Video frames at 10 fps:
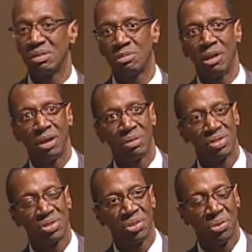inspire
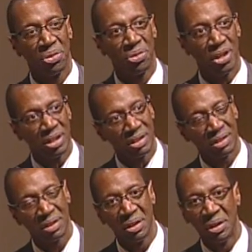us to think,
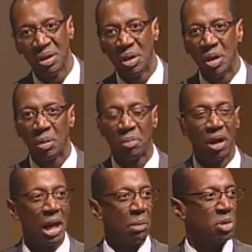
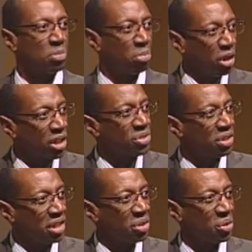perhaps bring us
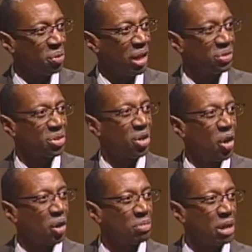together around a
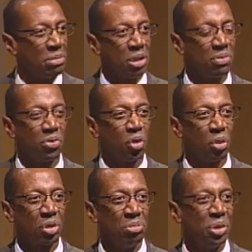talk, maybe even
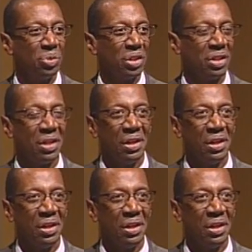form community.